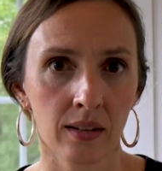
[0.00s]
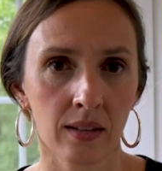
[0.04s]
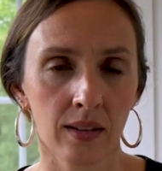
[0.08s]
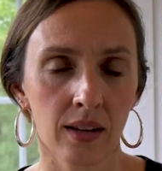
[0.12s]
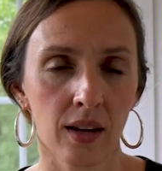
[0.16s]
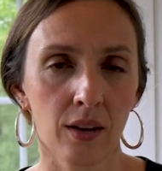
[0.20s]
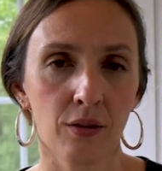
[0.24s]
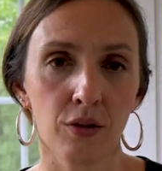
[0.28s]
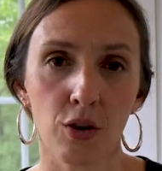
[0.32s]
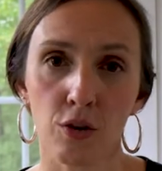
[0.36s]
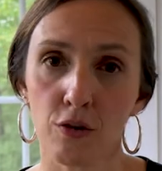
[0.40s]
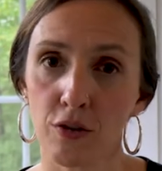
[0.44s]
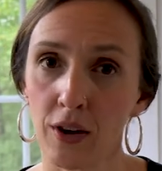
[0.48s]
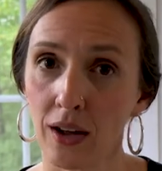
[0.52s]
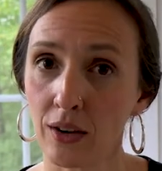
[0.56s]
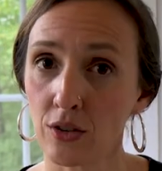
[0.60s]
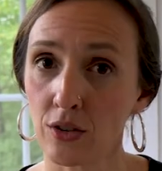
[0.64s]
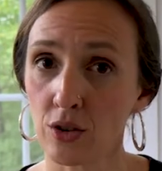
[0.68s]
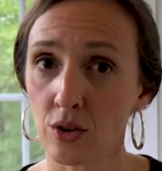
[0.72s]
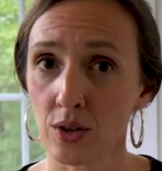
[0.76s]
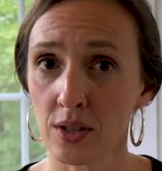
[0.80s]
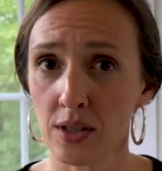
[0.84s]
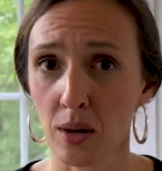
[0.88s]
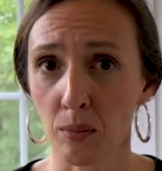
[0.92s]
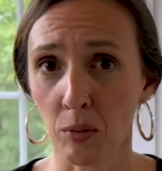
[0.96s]
If you found
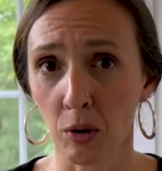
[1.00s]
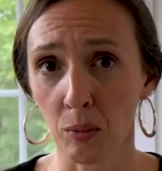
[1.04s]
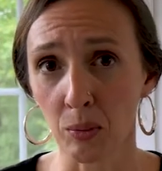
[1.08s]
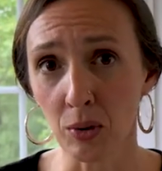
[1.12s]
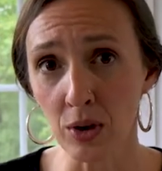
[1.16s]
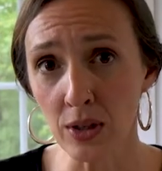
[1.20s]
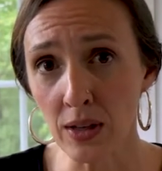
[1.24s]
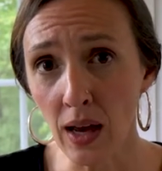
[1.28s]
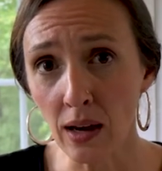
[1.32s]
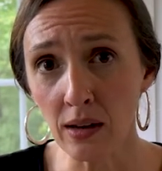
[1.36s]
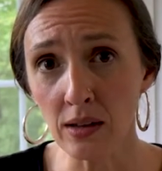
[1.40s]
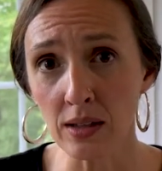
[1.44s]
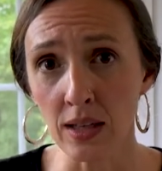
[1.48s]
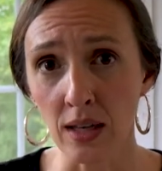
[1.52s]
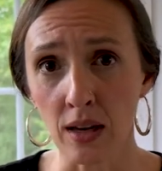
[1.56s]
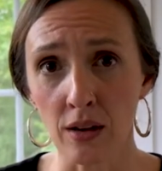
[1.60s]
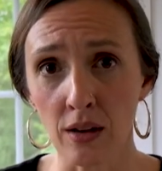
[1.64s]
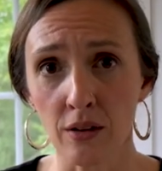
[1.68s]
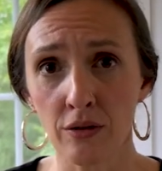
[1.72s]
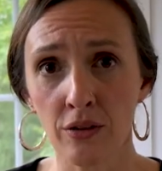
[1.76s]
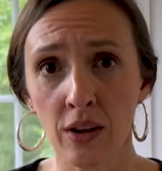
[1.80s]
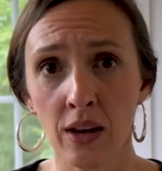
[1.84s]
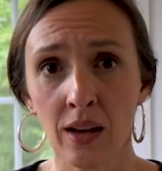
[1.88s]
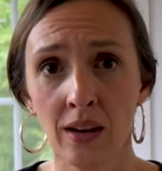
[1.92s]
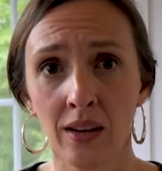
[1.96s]
your summer
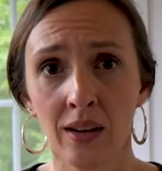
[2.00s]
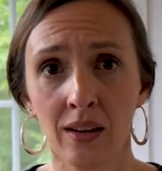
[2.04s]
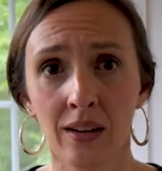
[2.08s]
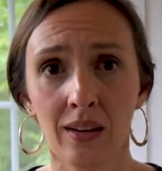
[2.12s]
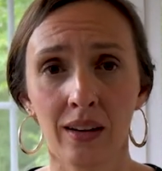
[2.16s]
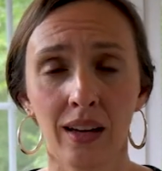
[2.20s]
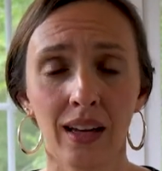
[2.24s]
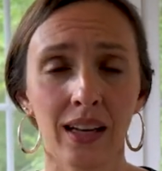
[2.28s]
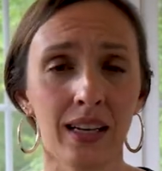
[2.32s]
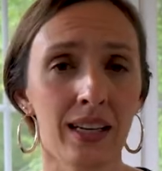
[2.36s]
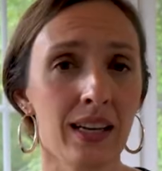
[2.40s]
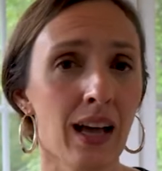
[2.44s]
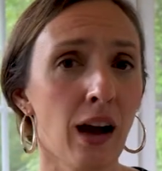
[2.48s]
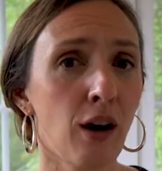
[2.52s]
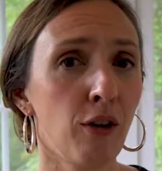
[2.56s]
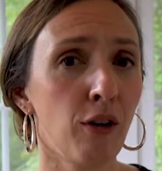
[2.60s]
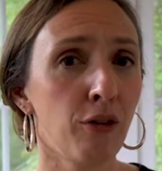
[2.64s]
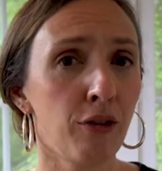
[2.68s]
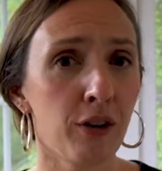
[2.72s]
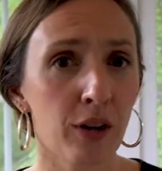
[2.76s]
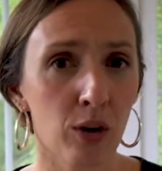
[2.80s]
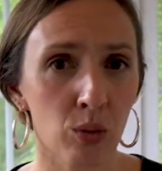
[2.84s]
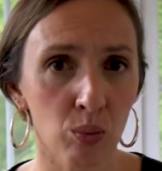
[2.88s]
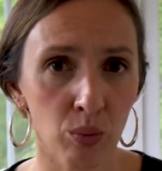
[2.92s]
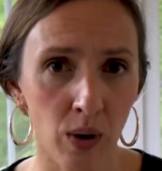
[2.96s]
productive and now
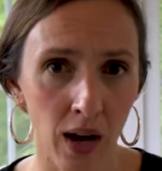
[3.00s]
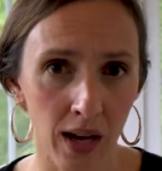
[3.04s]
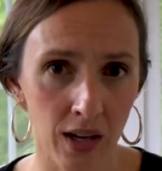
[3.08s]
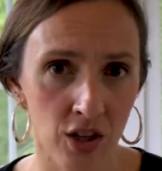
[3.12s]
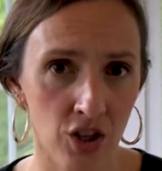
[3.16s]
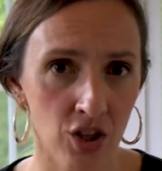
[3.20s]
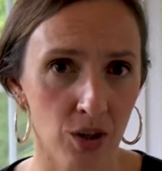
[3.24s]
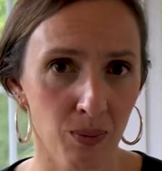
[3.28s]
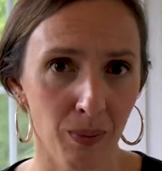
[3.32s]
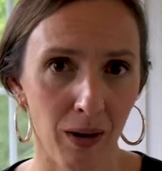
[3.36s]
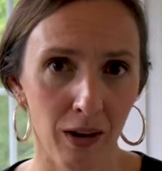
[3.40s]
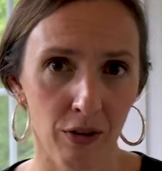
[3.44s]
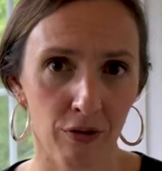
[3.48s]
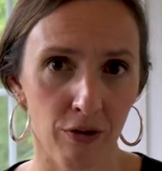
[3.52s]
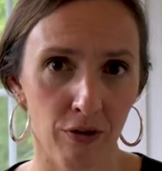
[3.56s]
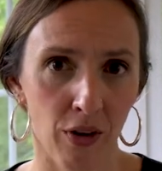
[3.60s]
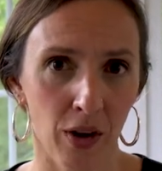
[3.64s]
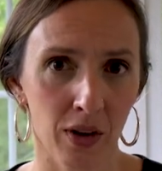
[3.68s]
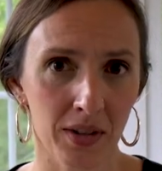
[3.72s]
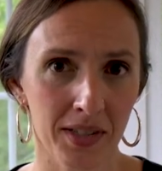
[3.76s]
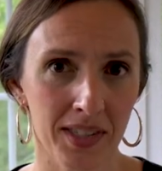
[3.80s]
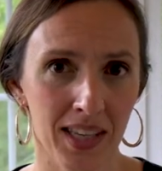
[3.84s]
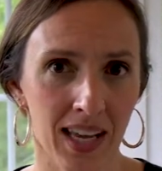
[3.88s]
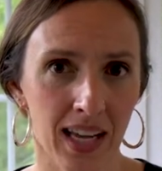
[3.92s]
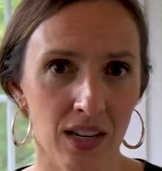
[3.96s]
feel rushed by fall
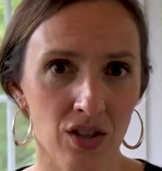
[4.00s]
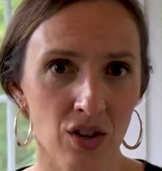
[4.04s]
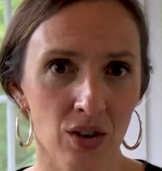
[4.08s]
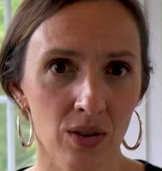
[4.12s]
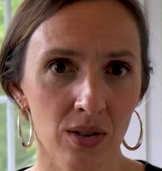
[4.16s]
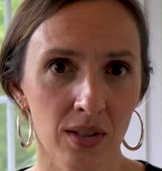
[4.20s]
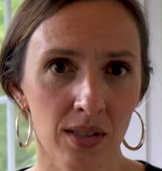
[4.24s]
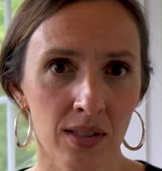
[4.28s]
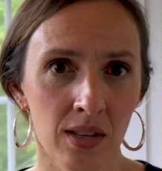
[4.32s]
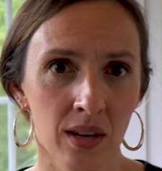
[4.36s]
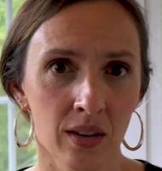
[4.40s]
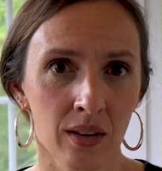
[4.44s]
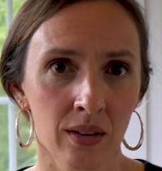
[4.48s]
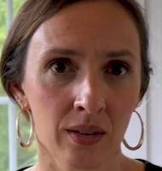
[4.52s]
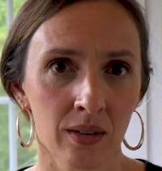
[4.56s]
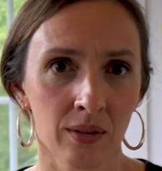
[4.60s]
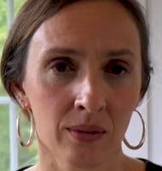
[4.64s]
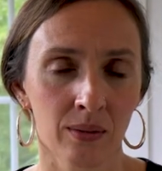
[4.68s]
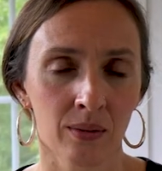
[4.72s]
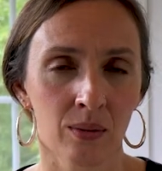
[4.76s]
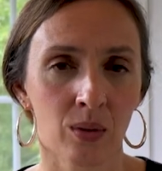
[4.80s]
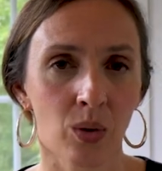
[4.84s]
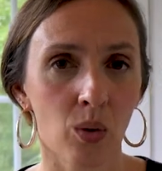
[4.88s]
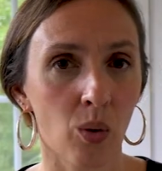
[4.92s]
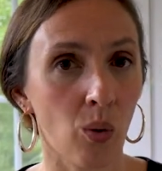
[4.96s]
schedules,
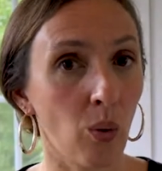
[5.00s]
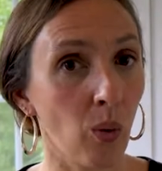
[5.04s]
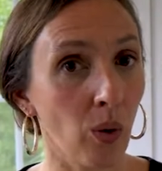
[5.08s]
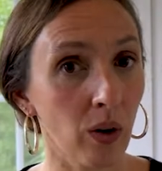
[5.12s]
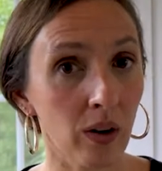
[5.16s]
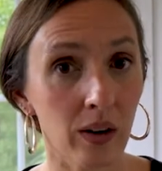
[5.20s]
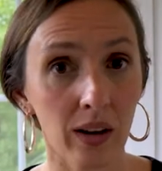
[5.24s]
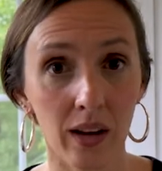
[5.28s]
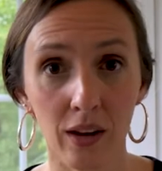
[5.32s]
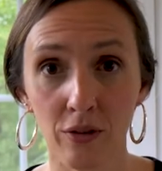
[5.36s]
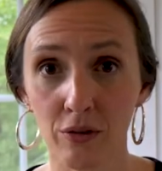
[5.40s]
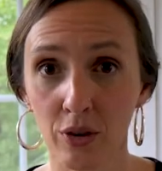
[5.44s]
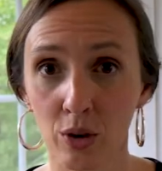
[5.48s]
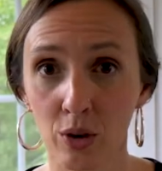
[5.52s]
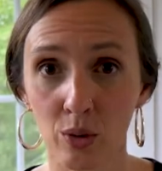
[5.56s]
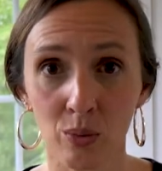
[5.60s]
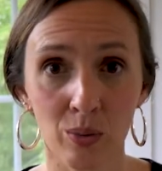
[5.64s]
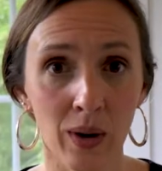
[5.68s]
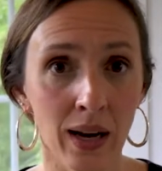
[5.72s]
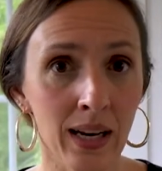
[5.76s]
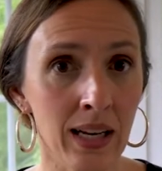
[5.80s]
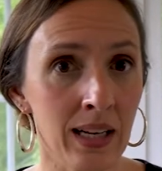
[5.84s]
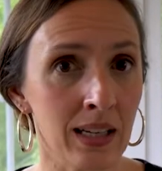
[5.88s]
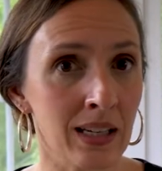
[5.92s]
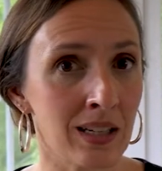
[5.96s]
or if you're
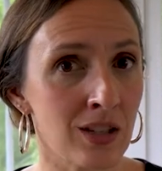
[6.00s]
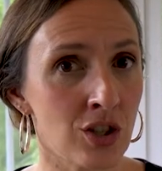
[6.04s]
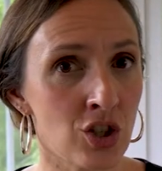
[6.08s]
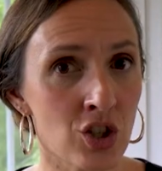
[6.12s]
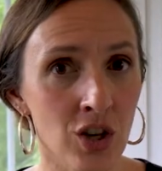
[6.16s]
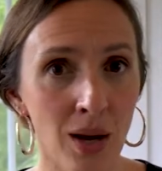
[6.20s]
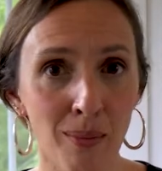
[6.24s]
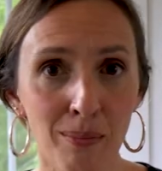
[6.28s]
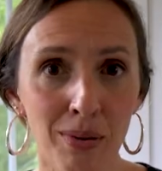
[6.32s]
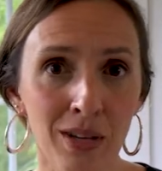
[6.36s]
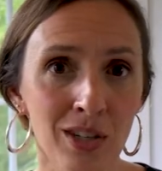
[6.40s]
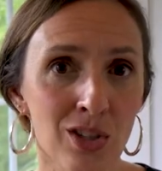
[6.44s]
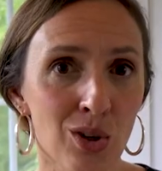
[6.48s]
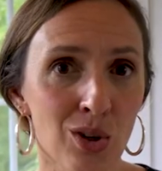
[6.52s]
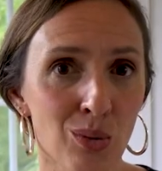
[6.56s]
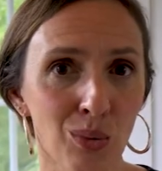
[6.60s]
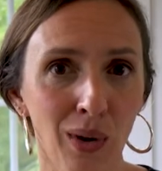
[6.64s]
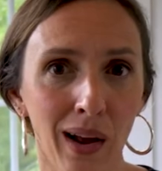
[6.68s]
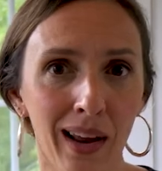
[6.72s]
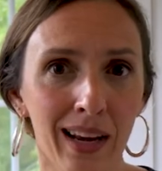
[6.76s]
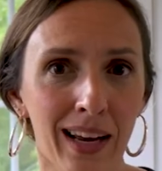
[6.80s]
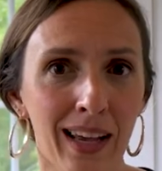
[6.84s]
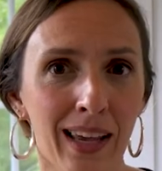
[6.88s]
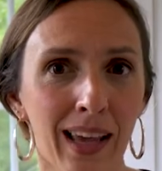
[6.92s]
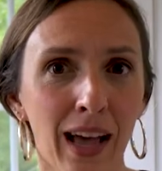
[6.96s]
ready to jump into
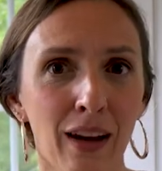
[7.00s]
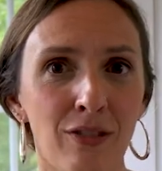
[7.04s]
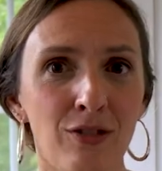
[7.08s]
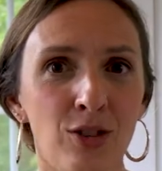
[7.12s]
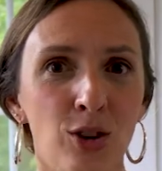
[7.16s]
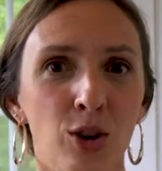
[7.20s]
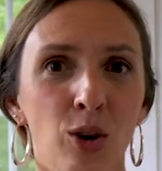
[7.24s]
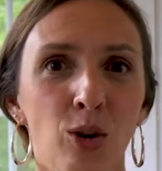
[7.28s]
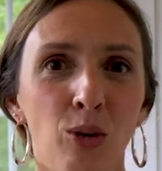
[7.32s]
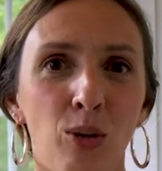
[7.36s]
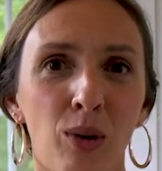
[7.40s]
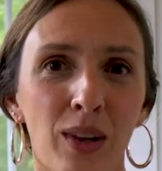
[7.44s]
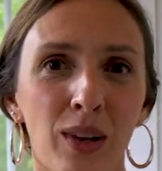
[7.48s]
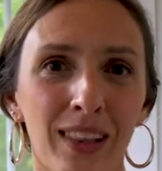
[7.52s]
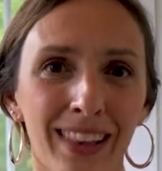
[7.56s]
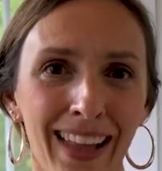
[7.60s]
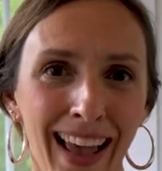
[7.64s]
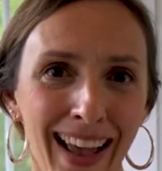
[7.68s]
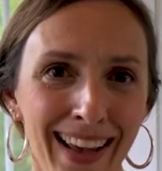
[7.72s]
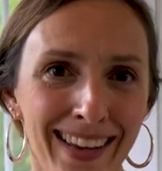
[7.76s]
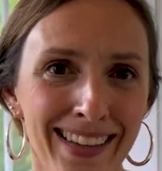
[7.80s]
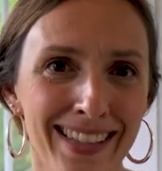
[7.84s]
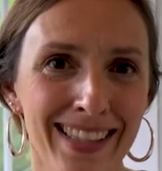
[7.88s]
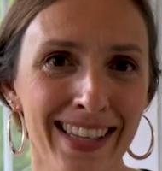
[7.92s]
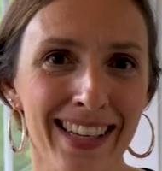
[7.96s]
writing after a
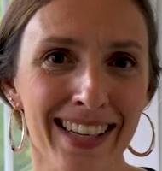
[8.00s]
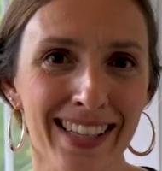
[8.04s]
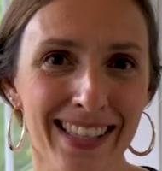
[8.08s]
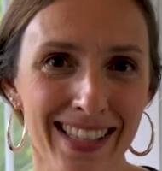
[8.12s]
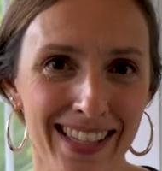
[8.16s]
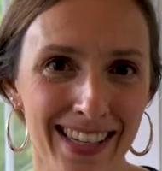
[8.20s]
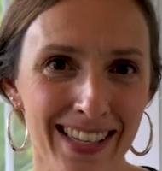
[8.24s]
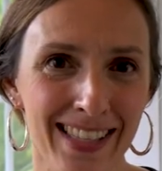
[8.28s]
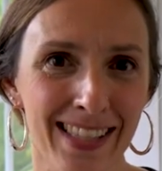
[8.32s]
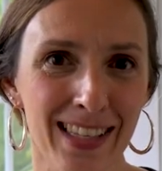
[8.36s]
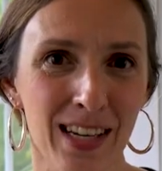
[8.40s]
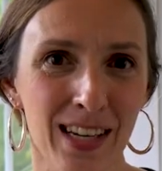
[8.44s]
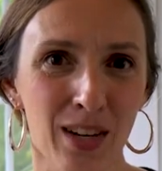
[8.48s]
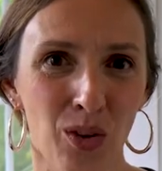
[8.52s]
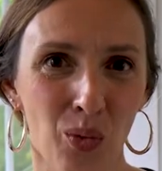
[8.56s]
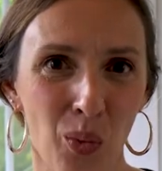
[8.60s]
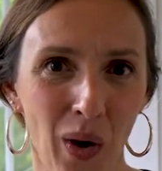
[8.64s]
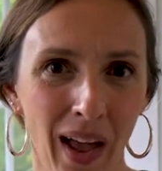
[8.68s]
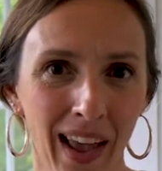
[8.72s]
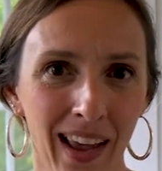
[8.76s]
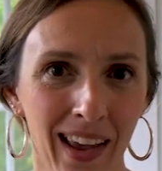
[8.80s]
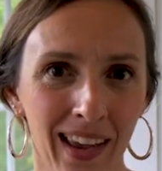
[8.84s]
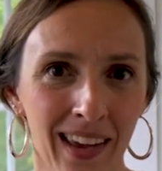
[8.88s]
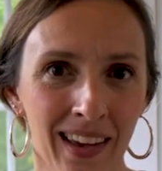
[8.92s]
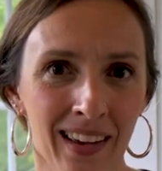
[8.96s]
relaxing season
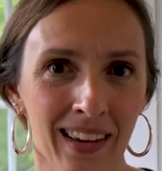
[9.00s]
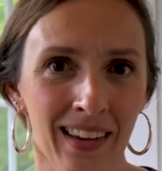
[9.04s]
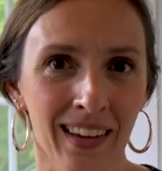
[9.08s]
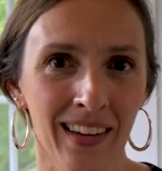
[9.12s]
away,